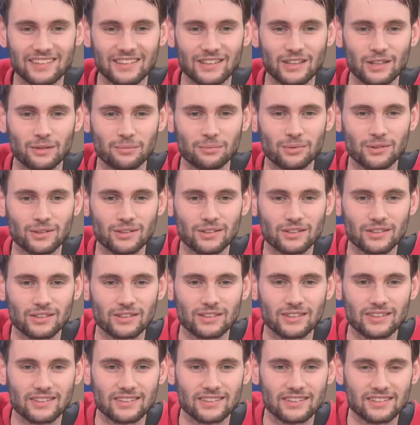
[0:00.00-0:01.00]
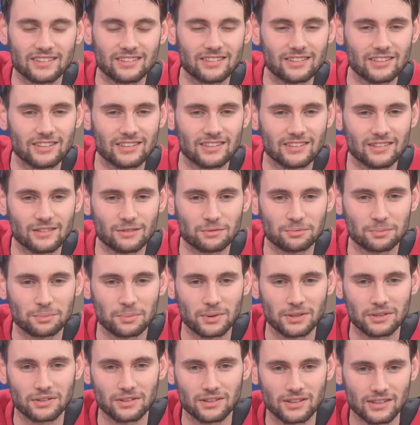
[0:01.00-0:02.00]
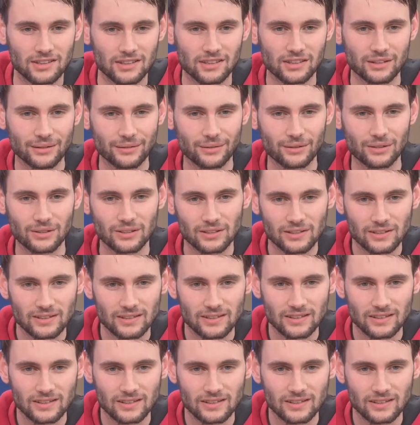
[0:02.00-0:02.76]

Nepal, Syria, Israel, Maldives.